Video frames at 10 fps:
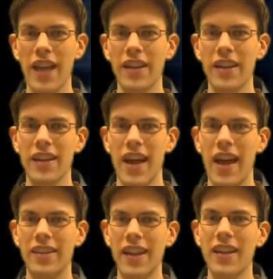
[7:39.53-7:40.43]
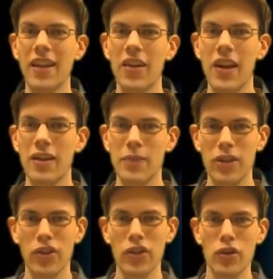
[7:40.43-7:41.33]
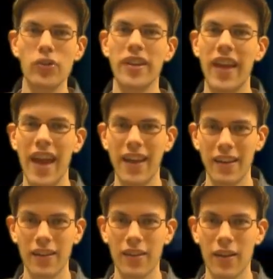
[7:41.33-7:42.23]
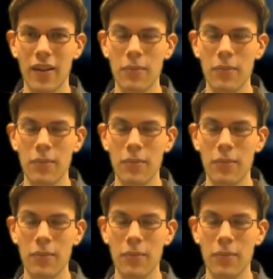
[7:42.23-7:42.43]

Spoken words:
galleon and take down enemies using cannons.